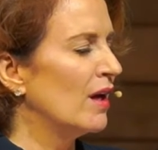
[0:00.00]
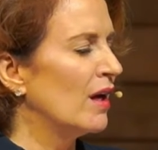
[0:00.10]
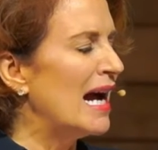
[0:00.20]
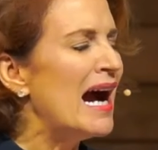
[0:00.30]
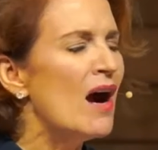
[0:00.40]

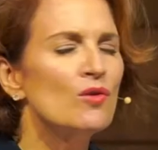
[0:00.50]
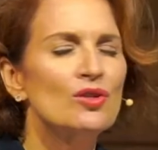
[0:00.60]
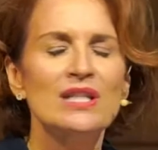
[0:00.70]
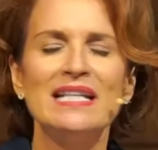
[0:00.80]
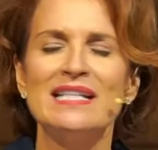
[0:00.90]
How
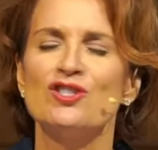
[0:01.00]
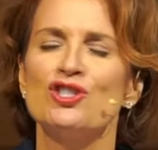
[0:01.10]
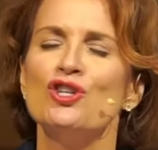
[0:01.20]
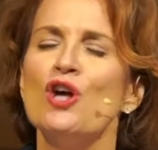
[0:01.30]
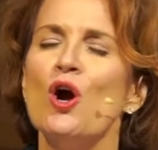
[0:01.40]
good it is
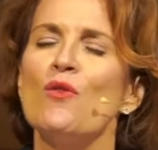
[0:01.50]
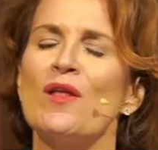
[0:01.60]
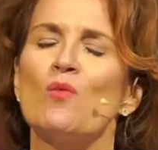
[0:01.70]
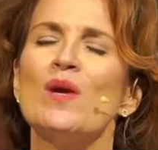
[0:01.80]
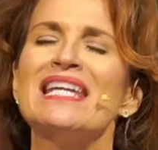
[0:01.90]
to know
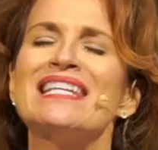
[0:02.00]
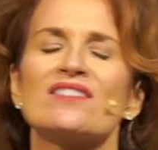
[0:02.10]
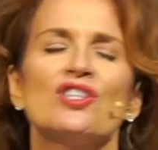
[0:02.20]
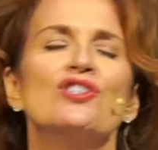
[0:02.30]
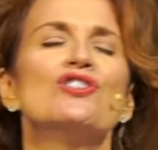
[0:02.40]
that we get
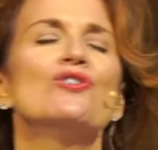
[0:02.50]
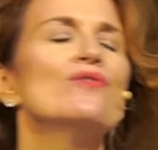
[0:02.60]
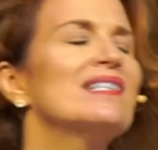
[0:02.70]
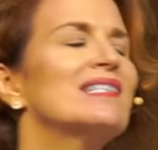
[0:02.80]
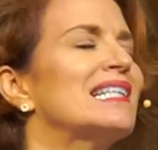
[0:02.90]
to do
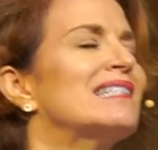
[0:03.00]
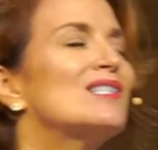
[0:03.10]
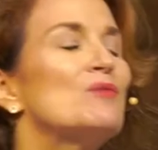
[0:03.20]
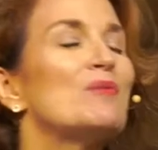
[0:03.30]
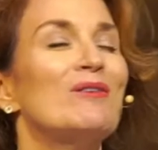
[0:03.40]
this in
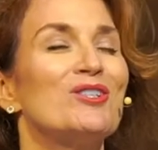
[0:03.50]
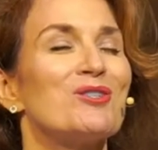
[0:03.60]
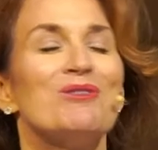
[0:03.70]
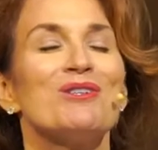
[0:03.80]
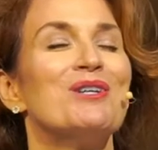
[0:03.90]

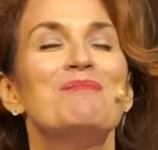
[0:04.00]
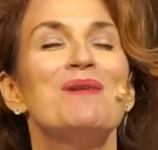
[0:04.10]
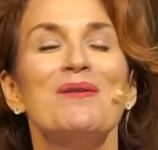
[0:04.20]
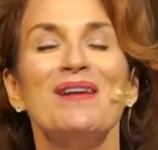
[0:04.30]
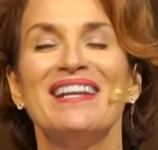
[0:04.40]
spiritual
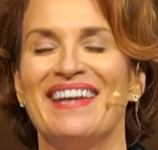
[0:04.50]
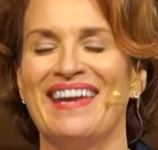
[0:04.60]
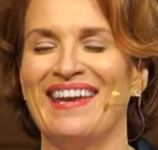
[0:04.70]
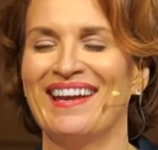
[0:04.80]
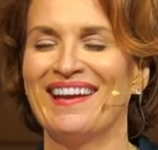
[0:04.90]

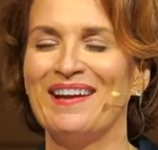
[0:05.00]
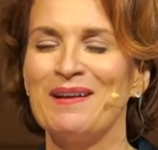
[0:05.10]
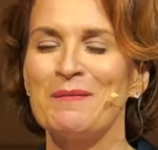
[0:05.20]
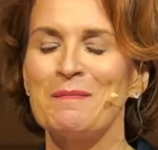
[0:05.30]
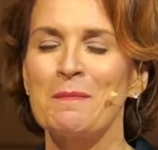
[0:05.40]
community.
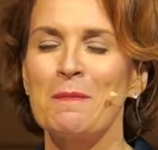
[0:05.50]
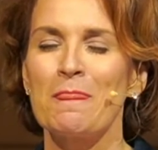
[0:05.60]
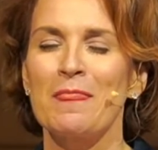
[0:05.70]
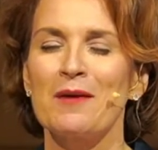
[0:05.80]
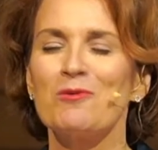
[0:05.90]

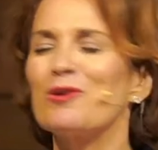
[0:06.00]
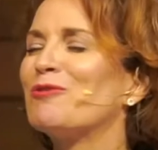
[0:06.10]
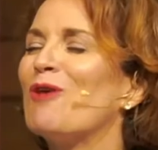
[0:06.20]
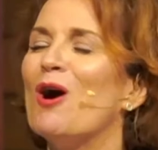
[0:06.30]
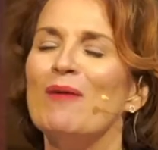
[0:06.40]
We're
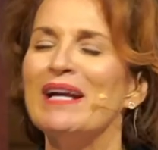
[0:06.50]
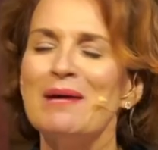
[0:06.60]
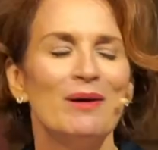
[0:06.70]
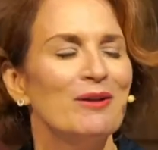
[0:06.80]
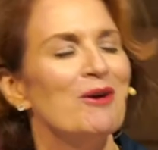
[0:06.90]
growing
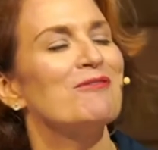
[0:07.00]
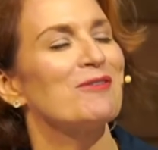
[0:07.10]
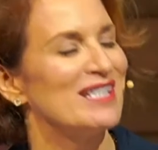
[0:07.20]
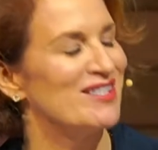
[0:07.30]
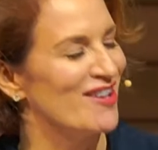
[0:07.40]
up all
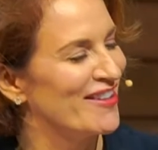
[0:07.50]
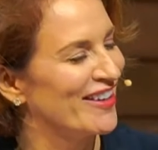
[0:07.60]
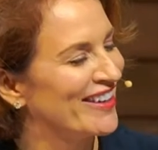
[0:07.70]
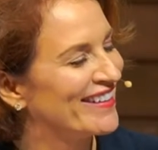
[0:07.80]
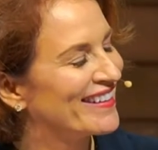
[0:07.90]
over each other.